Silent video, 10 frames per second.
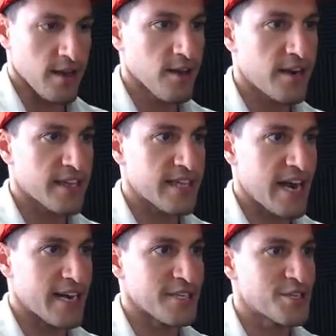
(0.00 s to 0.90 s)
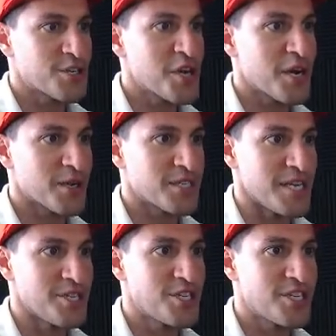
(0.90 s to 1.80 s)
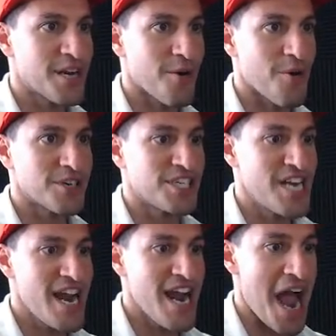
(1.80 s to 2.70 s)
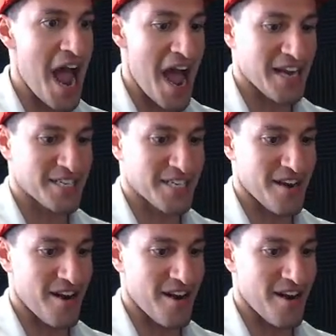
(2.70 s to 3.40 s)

Look at that INCINEROAR GX